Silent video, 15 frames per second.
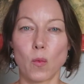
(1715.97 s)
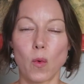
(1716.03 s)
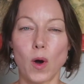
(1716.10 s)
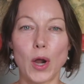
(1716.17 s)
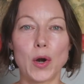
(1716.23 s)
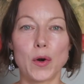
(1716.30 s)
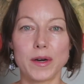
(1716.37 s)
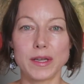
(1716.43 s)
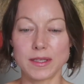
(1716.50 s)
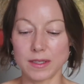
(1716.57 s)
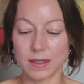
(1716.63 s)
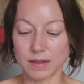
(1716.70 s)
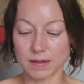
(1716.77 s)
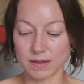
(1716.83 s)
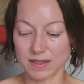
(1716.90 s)

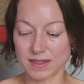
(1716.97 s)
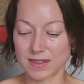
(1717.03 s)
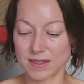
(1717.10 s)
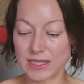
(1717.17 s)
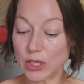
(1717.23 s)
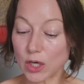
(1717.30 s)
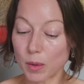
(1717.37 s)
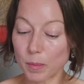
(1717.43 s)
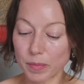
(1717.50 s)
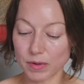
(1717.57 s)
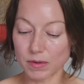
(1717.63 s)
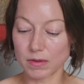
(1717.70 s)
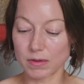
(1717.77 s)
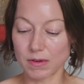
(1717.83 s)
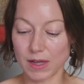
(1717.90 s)
watery syrup,
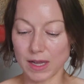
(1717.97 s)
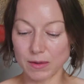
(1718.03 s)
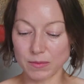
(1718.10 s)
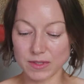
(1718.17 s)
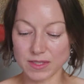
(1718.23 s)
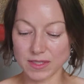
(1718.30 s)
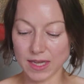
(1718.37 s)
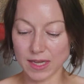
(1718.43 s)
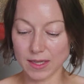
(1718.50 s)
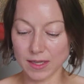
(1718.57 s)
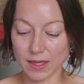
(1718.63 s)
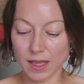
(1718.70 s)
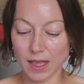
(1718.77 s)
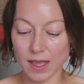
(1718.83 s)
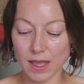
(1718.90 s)
I would
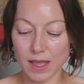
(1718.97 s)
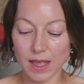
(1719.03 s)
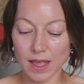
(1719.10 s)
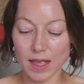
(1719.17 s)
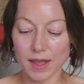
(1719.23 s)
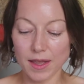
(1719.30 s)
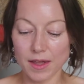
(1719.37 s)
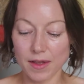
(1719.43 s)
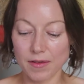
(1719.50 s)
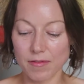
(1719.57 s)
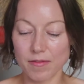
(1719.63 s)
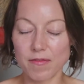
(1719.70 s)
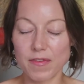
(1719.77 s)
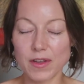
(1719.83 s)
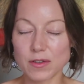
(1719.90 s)
say.
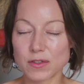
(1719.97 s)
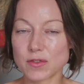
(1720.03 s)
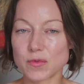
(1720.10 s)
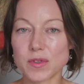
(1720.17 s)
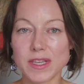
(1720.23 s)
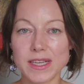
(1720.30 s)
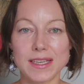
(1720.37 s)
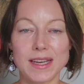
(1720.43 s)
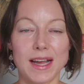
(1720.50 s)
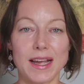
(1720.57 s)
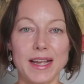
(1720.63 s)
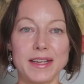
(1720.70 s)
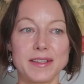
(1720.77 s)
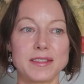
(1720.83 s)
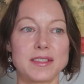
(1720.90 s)
Feels really
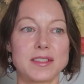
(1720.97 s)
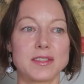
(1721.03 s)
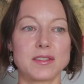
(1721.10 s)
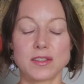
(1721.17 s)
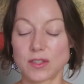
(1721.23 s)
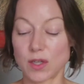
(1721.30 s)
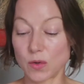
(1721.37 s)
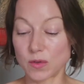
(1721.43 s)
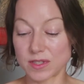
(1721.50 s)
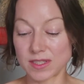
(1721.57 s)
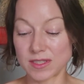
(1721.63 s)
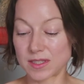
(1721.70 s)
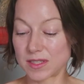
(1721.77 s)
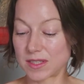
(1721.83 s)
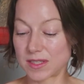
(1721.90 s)
nice, soaks
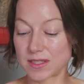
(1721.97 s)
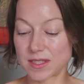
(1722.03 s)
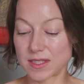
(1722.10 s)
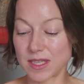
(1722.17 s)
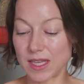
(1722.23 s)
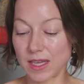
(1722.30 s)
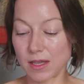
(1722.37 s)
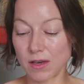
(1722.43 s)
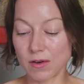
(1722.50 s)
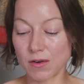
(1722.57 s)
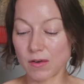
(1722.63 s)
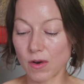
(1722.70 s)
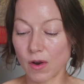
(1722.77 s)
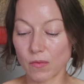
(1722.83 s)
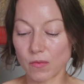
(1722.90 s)
into the
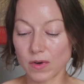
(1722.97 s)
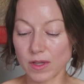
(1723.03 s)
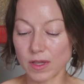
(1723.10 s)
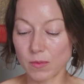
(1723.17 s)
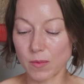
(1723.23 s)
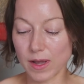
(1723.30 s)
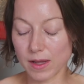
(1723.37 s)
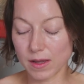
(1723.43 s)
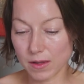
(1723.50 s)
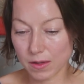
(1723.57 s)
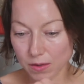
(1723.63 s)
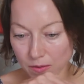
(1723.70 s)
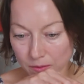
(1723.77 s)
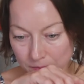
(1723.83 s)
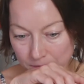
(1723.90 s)
skin really
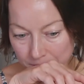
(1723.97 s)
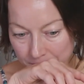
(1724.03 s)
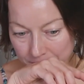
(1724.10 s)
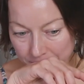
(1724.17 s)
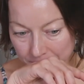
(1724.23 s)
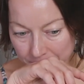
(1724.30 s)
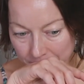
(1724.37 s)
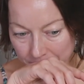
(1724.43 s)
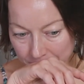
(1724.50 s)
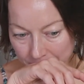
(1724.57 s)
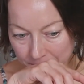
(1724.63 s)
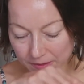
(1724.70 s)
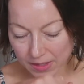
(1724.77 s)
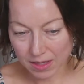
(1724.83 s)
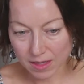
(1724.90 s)
well.
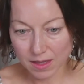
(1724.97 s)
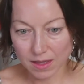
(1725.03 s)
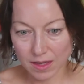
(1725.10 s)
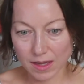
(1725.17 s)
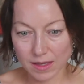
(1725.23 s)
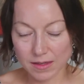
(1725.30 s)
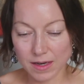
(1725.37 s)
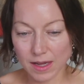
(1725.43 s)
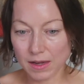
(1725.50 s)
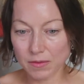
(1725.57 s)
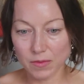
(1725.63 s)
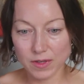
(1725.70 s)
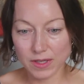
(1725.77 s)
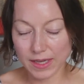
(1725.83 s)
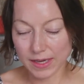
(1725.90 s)

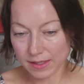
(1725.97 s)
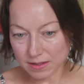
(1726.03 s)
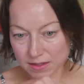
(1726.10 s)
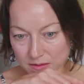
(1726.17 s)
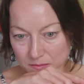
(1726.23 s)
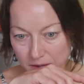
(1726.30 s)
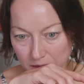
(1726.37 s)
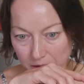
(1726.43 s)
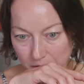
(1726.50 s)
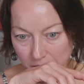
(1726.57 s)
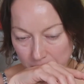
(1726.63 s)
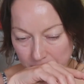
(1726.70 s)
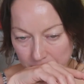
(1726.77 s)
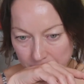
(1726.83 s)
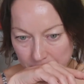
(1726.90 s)
Not really any
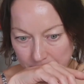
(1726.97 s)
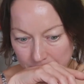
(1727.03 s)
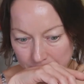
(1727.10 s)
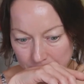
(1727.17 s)
smell.